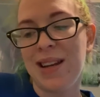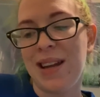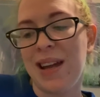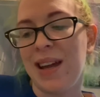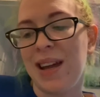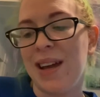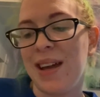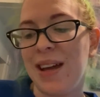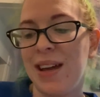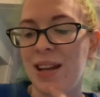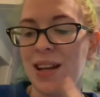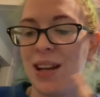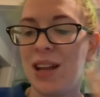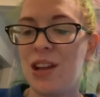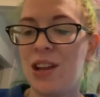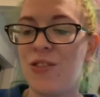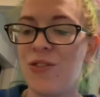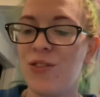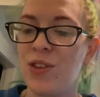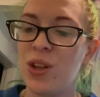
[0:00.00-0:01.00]
And
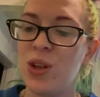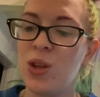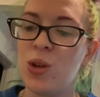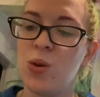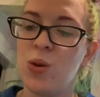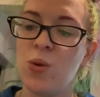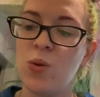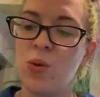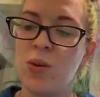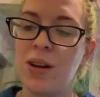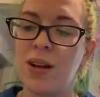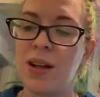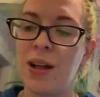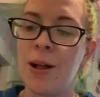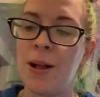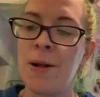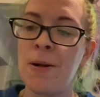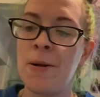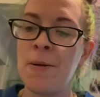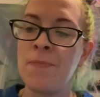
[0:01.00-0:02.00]
if you
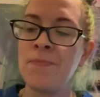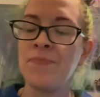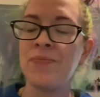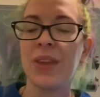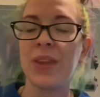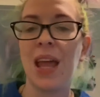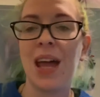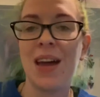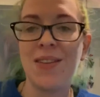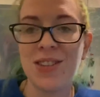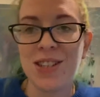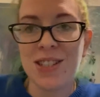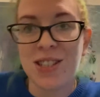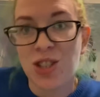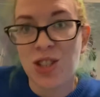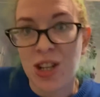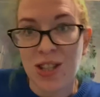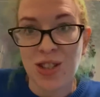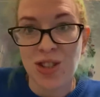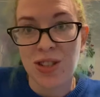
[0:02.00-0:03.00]
have any
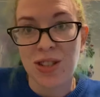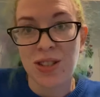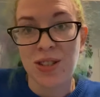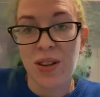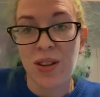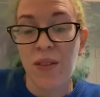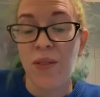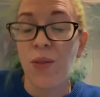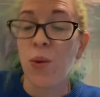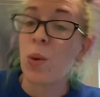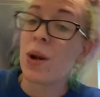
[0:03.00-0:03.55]
suggestions for what I